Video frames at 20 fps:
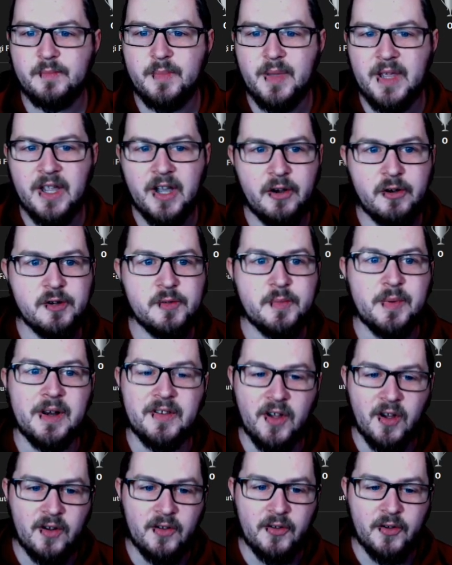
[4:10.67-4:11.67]
being Irish, but
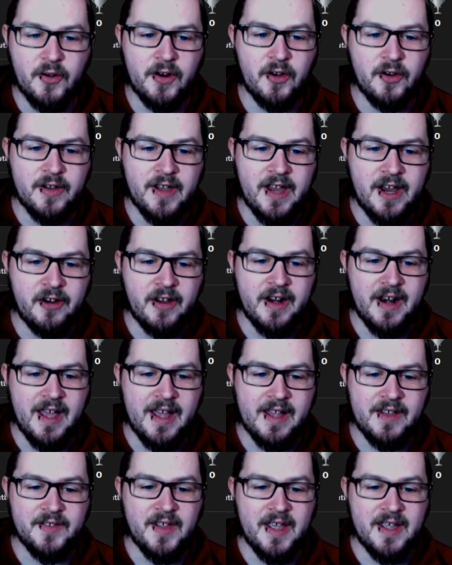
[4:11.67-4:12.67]
he's also got Hungarian
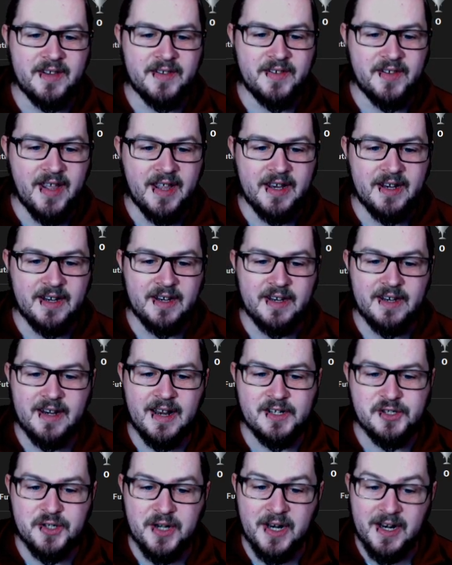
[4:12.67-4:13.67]
as a second
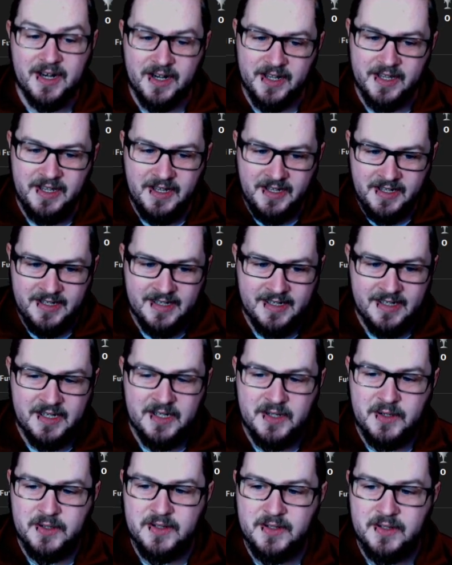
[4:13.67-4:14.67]
nationality.
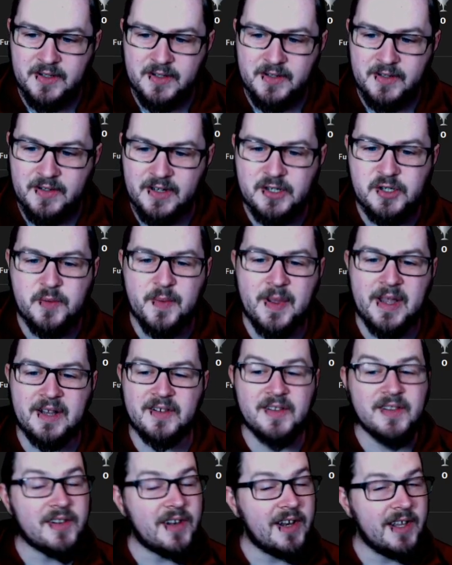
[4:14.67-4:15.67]
That should make it
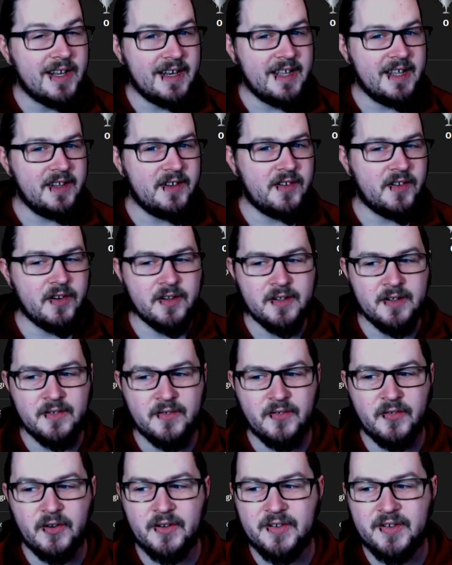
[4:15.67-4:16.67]
slightly easier
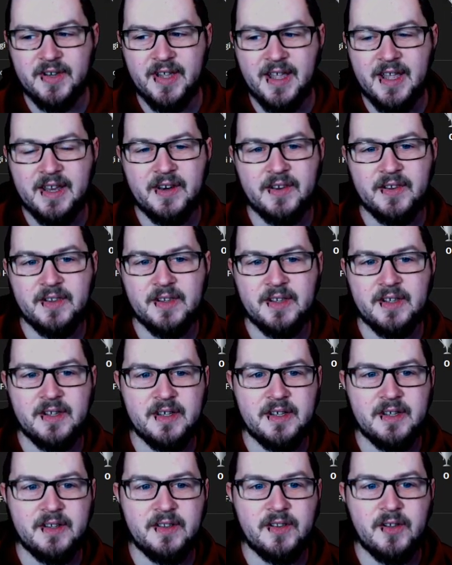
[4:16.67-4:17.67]
for us to get
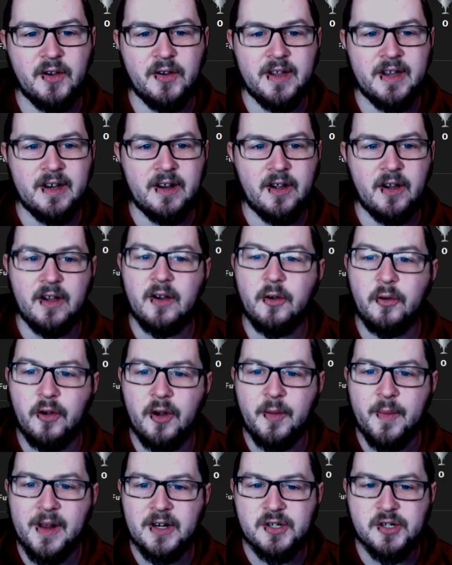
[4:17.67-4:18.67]
the
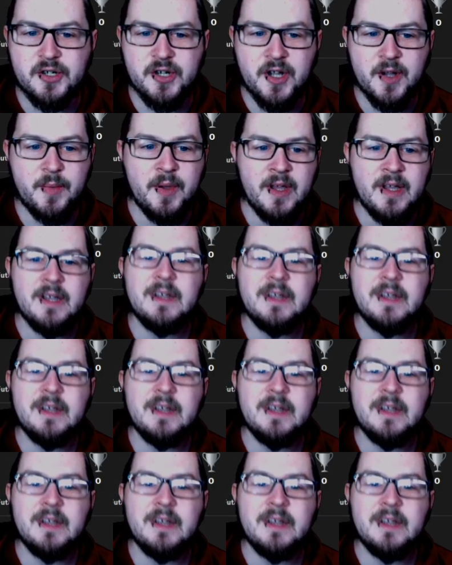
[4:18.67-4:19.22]
Hungary manager job.